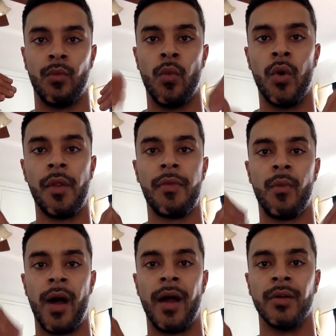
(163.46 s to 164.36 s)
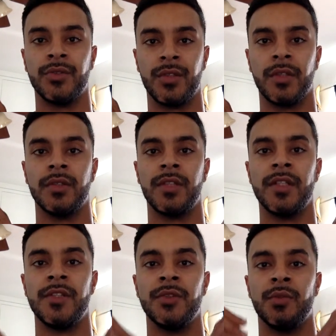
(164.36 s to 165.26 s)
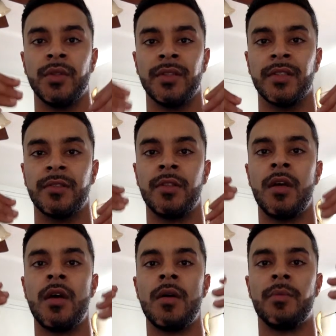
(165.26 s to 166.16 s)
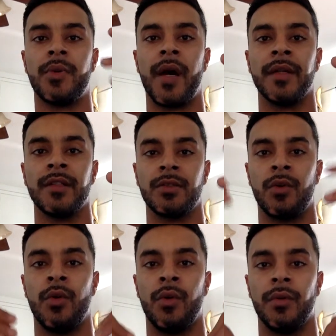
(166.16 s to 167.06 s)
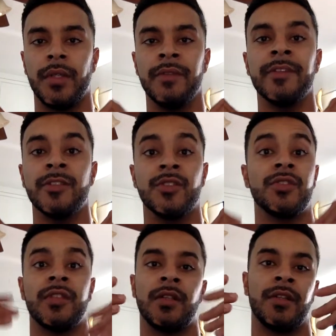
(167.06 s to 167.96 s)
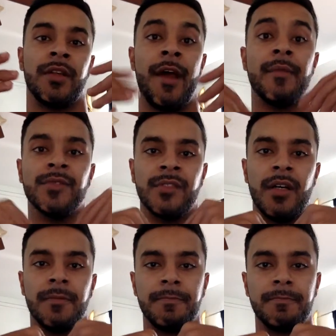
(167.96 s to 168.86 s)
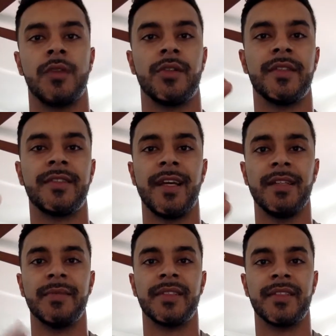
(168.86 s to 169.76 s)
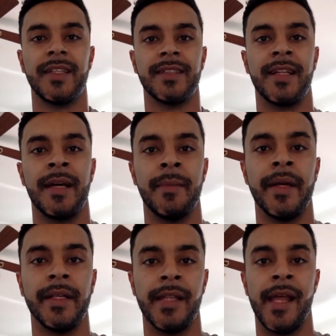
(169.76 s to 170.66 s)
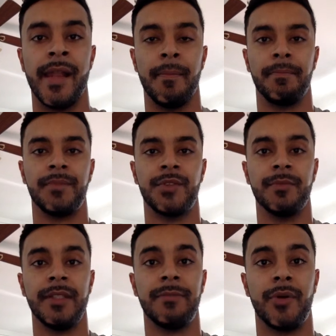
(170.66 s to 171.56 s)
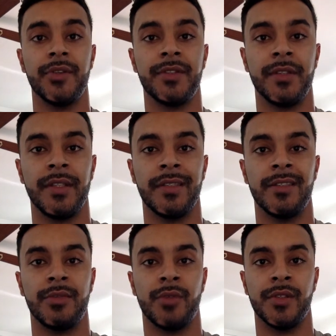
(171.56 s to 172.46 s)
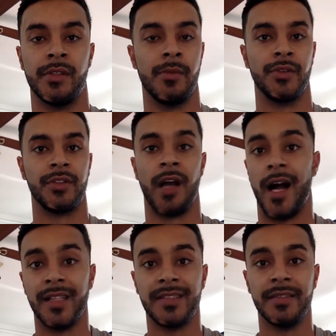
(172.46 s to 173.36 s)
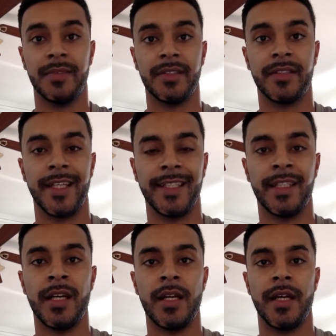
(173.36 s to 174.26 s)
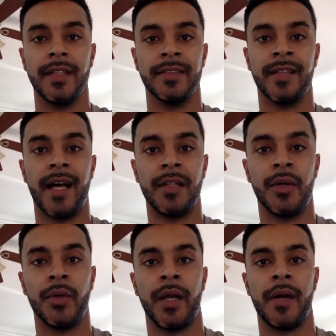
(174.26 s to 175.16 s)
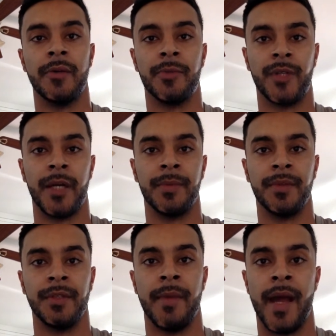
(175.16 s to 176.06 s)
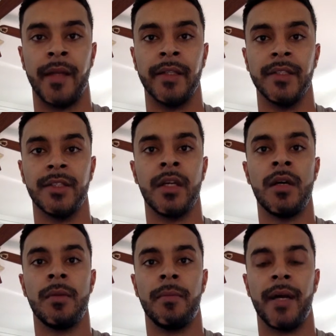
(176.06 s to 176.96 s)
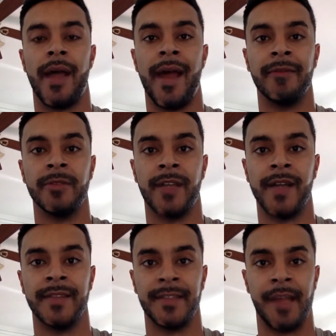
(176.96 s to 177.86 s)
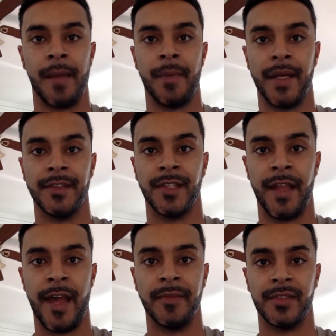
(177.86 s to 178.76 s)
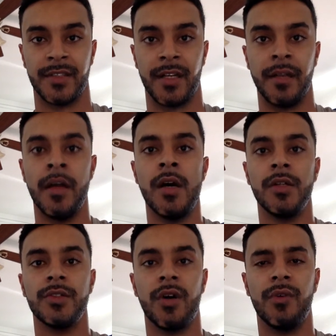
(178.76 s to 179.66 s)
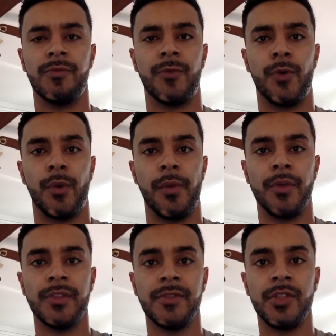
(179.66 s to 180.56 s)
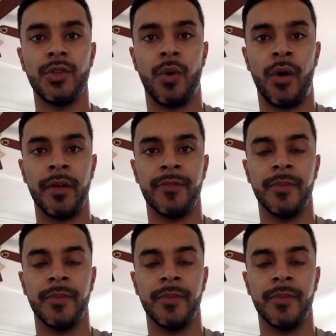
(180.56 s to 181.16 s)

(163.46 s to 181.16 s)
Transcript: worthwhile to continue with this product or even just selling on Amazon. So the second mistake that I made, and to me personally, this was the most costly mistake, is not knowing how to properly manage my advertising campaigns on Amazon. So for those of you who aren't